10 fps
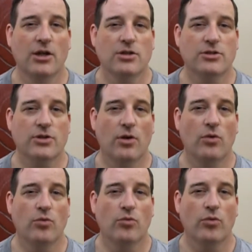
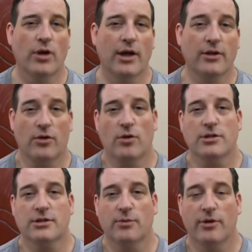So, and of
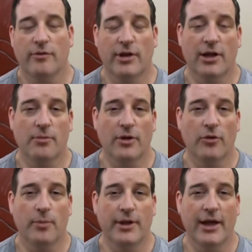course we have a lot of meals
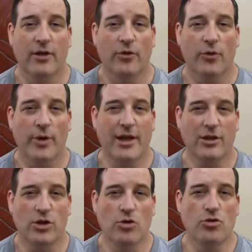of potatoes. So we're eating
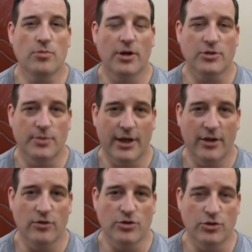huge amounts of
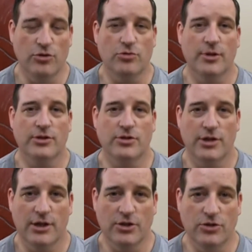potatoes, huge amounts of
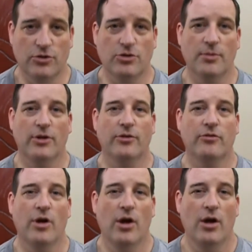cheese, huge amount of
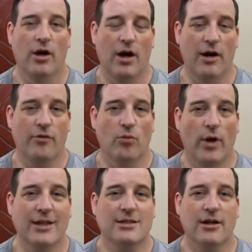often
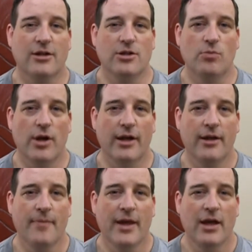white starchy bread.
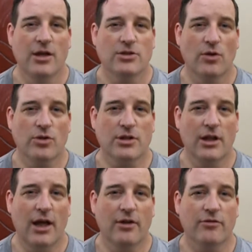So there's a
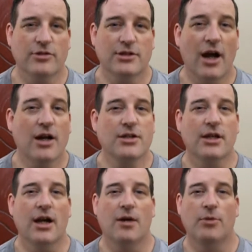lot of starchy
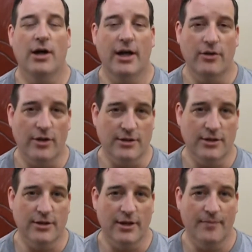carbohydrates in
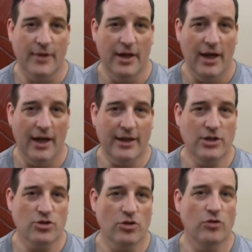there. And that's
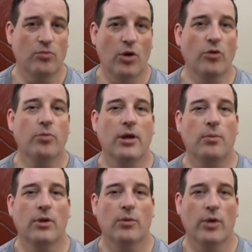true of most
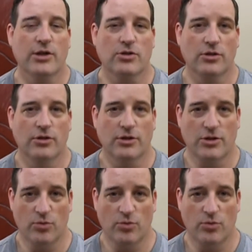people in Western countries.